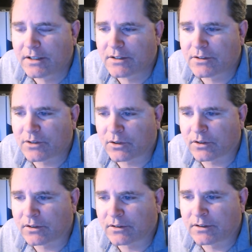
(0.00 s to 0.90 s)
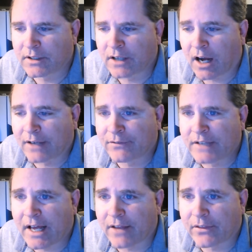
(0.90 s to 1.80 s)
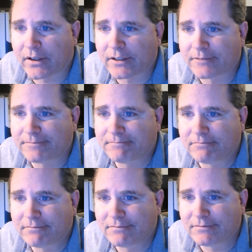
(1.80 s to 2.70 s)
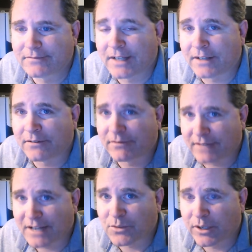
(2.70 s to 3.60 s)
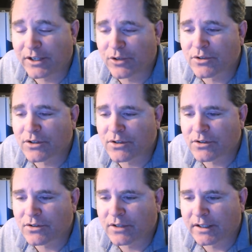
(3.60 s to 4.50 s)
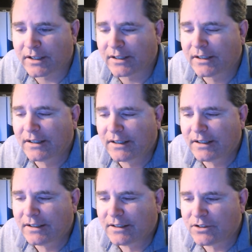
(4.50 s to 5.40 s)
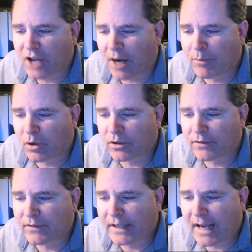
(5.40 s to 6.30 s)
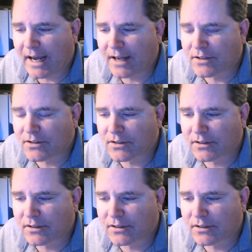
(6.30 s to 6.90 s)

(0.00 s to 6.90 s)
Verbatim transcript: So the god of death. And that's what he uses, the jawbone of the ass.